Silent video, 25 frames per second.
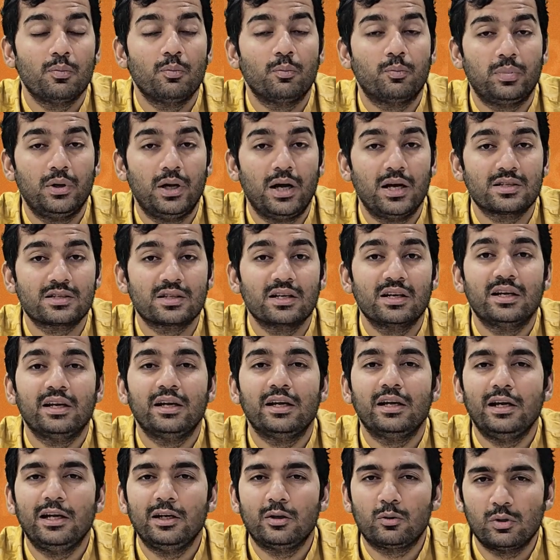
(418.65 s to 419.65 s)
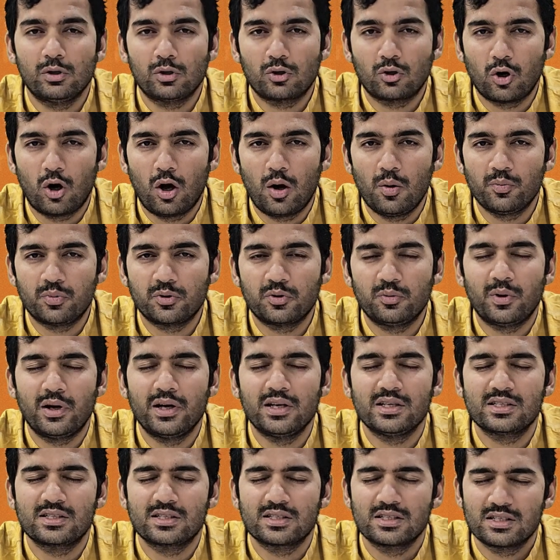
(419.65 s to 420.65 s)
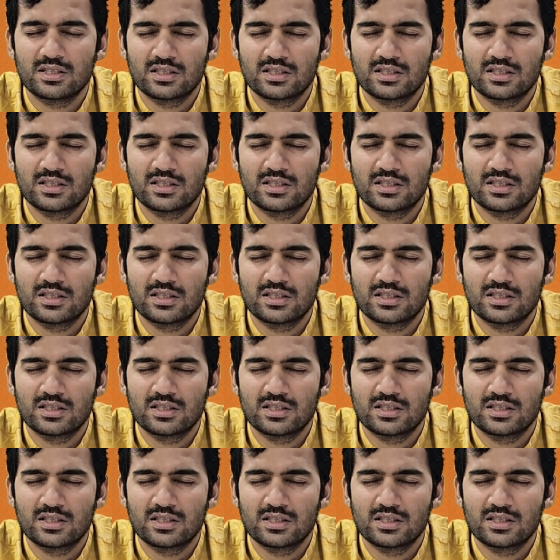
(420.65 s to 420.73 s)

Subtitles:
plus it will compromise